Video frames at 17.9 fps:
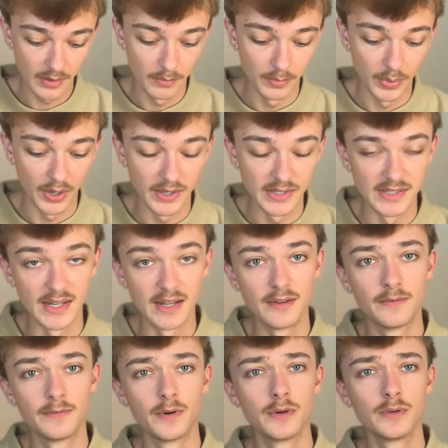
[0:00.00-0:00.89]
by
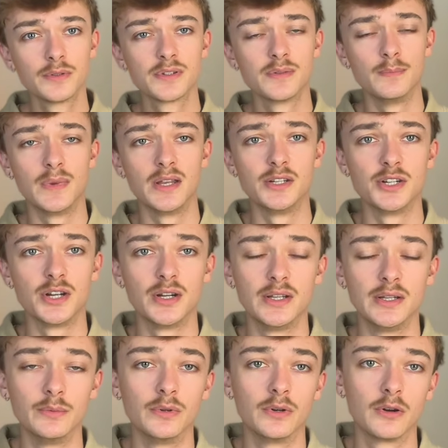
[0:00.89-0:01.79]
default
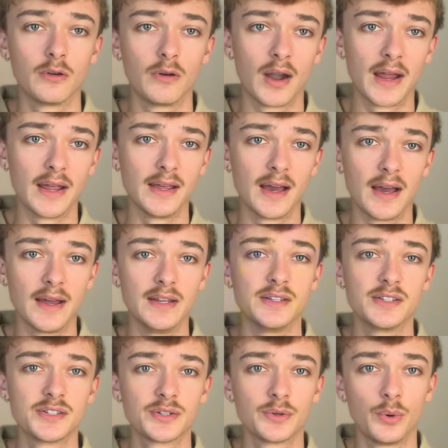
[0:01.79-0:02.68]
Midjourney will create a
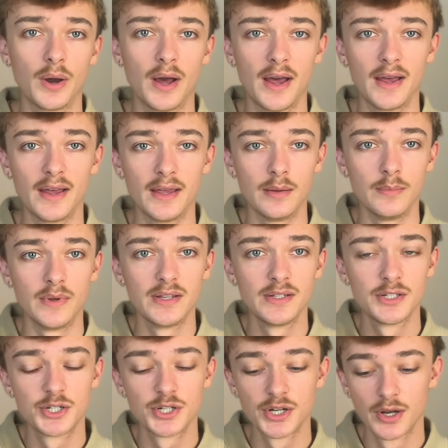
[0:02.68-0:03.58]
square
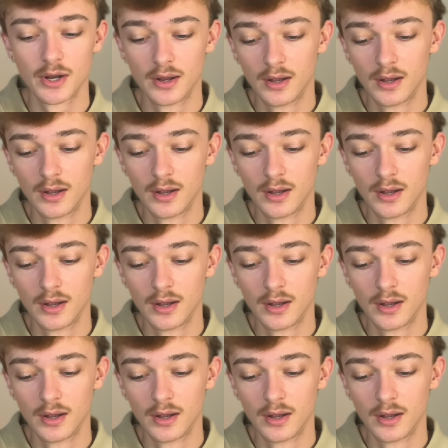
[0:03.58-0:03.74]
image.